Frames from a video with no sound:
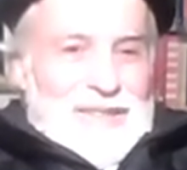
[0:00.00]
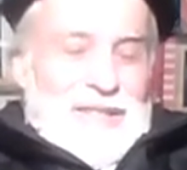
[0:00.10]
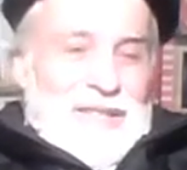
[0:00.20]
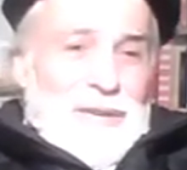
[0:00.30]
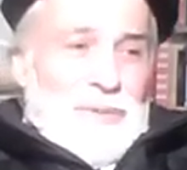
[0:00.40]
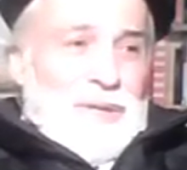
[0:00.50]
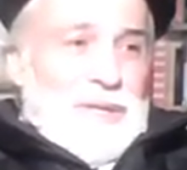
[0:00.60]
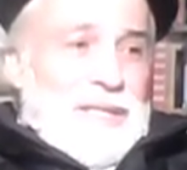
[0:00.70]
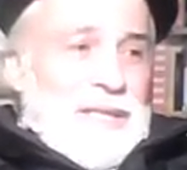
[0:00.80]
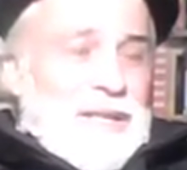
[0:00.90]
Yeah,
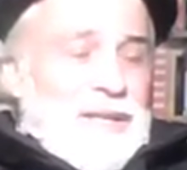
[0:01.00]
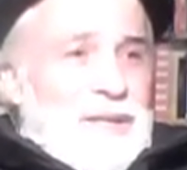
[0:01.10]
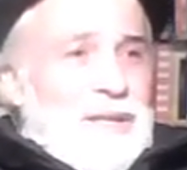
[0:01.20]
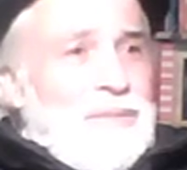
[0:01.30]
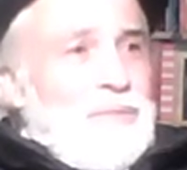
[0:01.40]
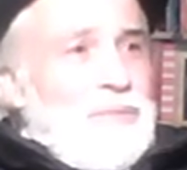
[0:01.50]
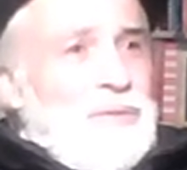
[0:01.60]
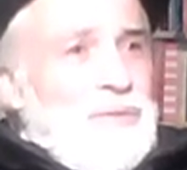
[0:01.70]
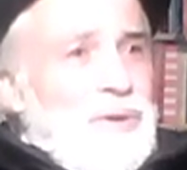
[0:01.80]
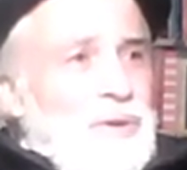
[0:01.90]
because
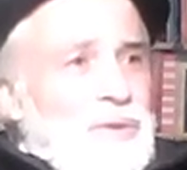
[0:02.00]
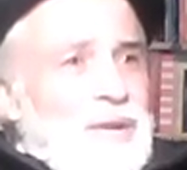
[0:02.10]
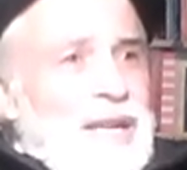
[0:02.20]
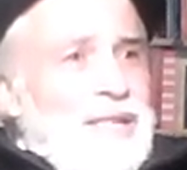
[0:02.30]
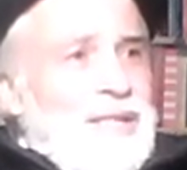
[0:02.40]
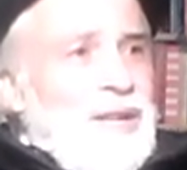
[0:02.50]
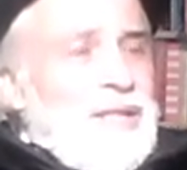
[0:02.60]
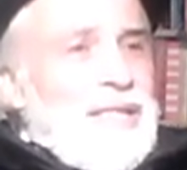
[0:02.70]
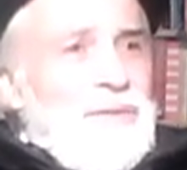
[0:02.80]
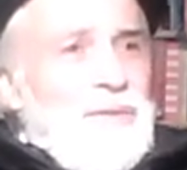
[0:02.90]
before
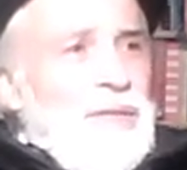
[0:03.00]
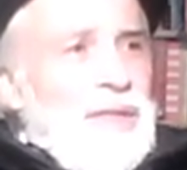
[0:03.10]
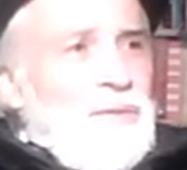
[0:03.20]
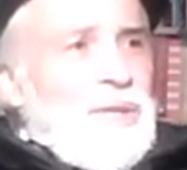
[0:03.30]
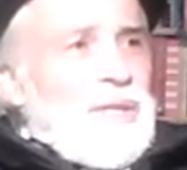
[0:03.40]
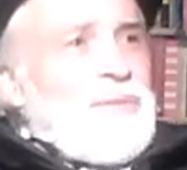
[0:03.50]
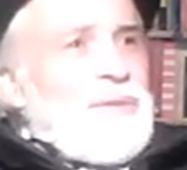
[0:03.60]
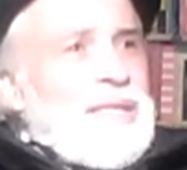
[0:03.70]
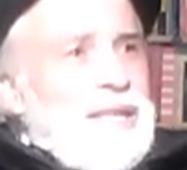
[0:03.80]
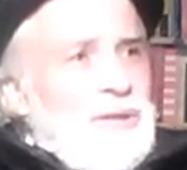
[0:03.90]
Renaissance, everything was
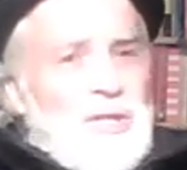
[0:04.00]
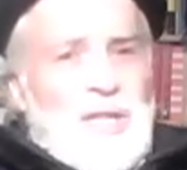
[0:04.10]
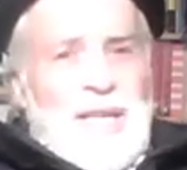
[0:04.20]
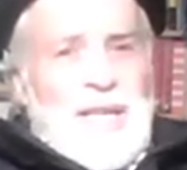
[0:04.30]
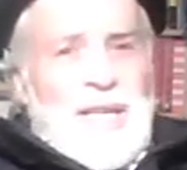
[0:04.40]
synergetic.